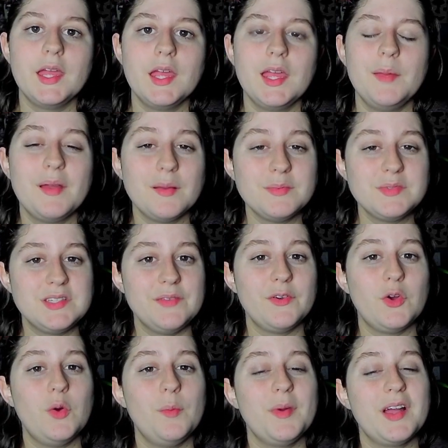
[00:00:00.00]
It becomes
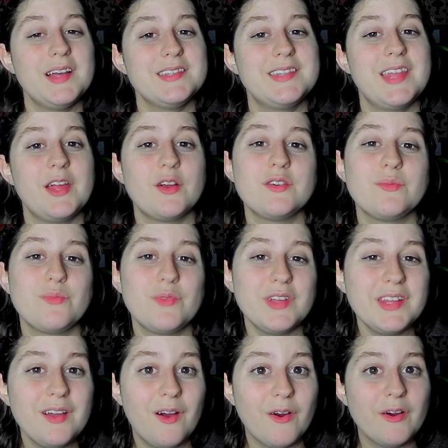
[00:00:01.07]
difficult because they are
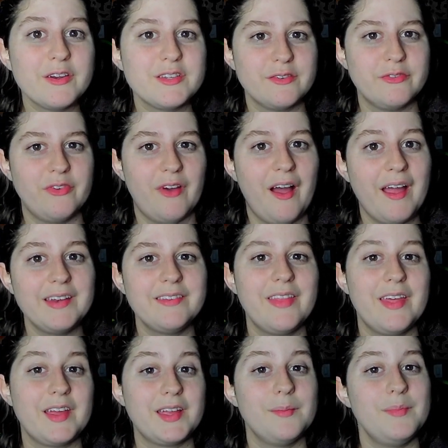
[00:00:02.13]
really hard to find
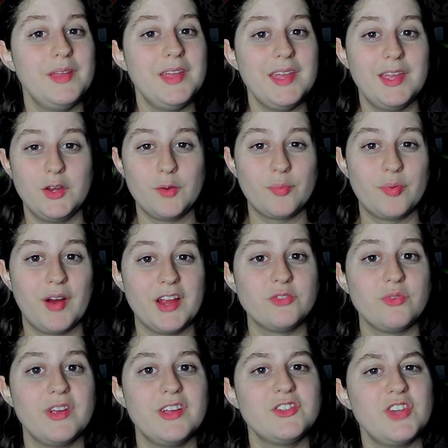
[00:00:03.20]
that can be in your price
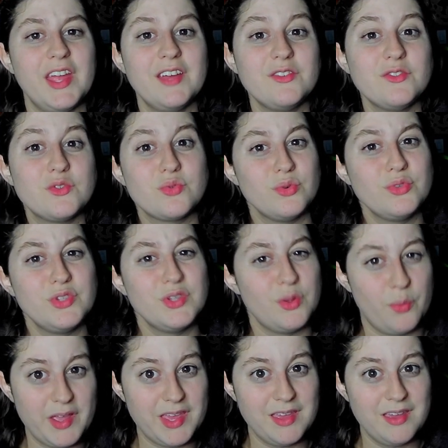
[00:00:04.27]
range and true to the
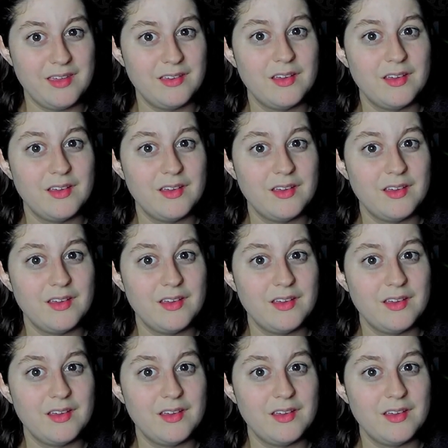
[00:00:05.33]
wiki.